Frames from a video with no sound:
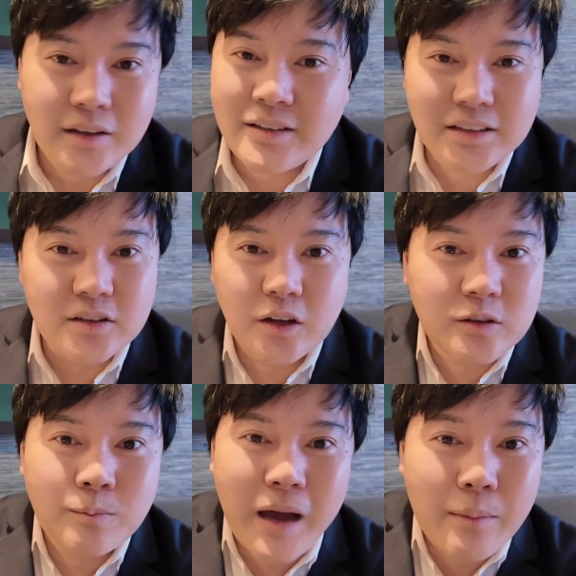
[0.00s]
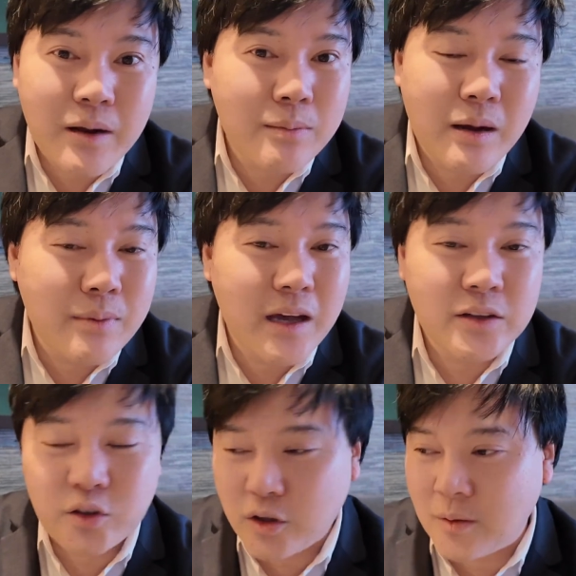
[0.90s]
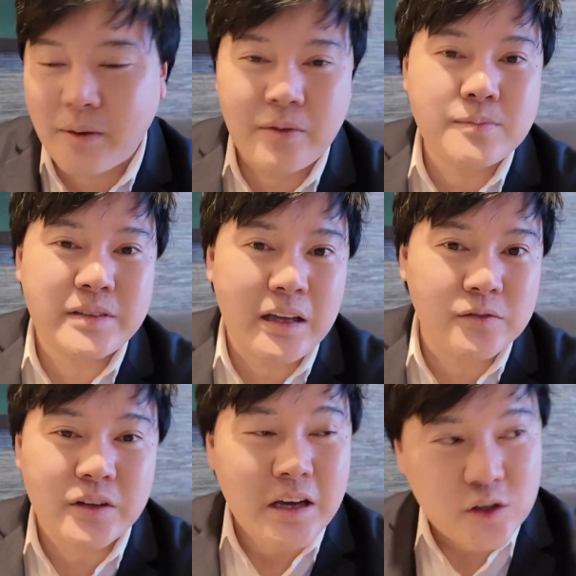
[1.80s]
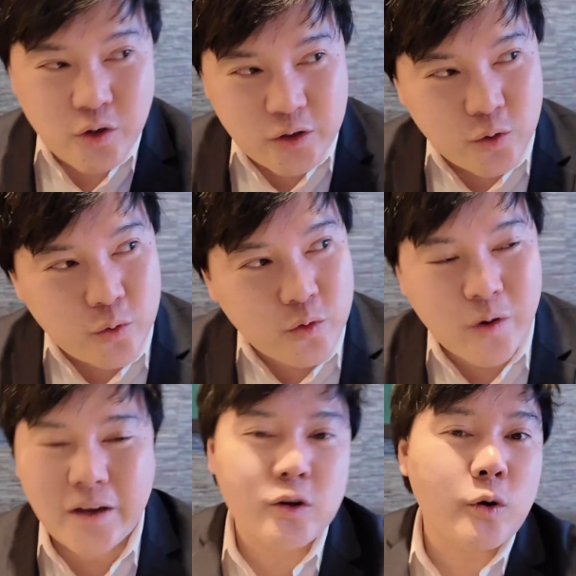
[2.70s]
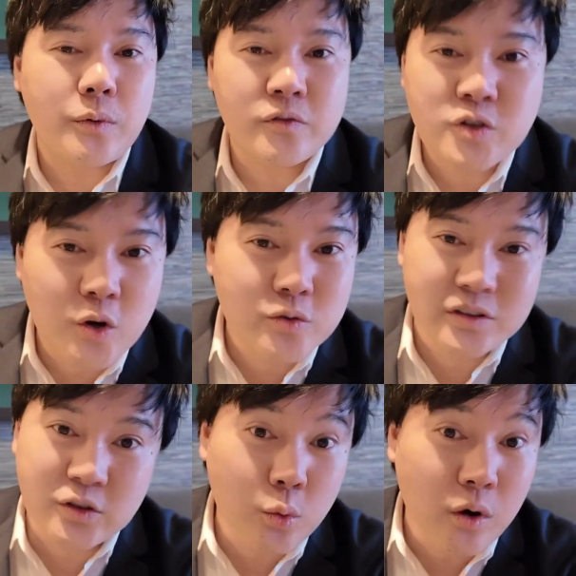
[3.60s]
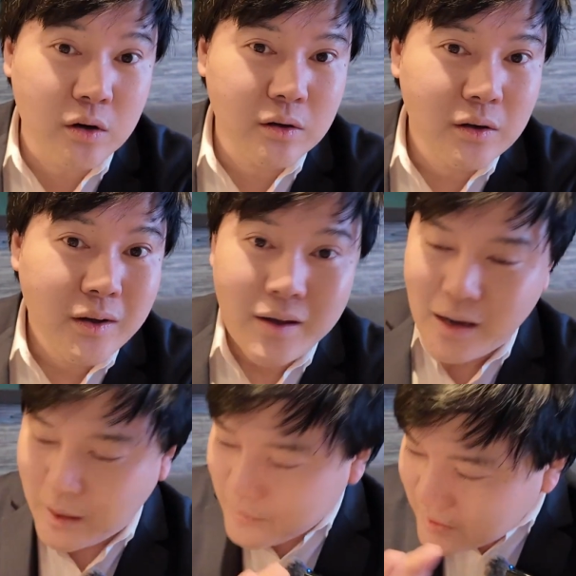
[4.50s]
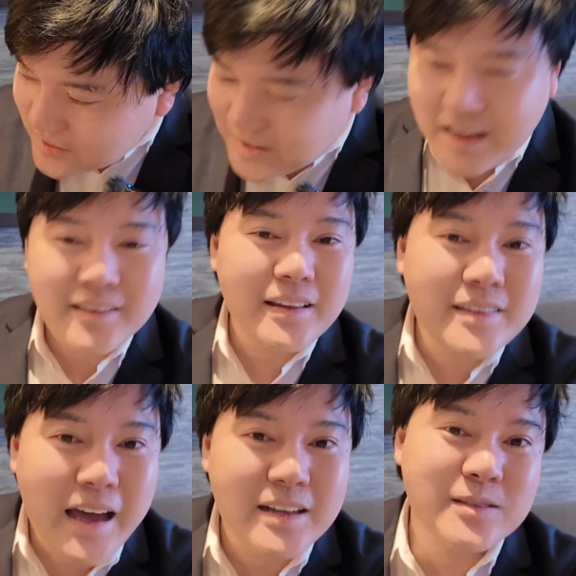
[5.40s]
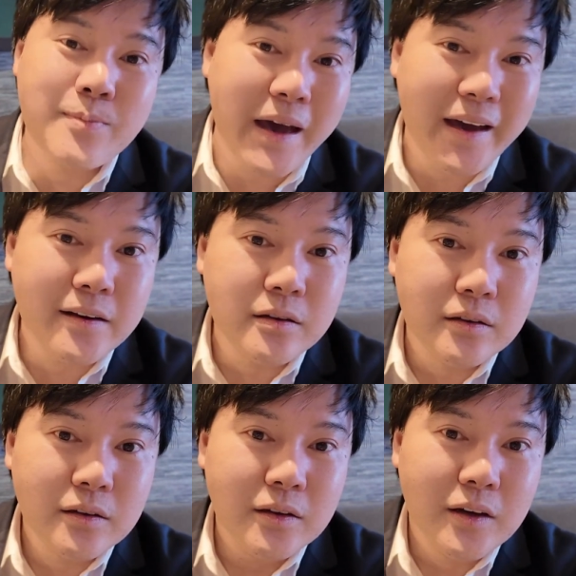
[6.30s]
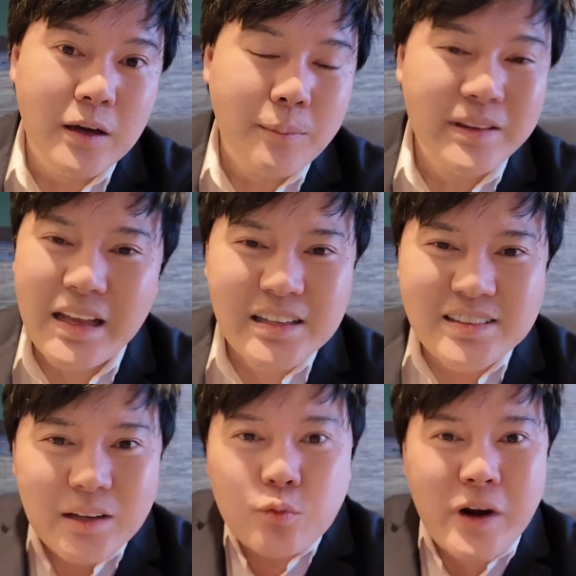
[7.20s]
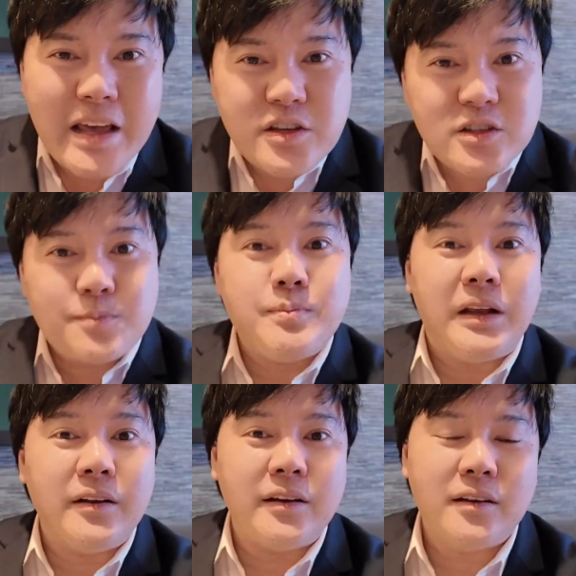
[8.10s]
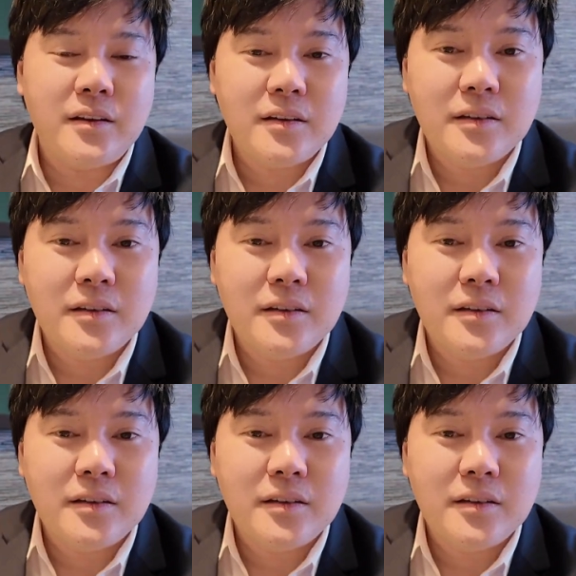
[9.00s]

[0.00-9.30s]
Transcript: It's just a lot of blah, blah, blah, blah, talking about themselves, trying to crack a couple of jokes and so on. I'm not saying that that is bad, but that is not relationship building.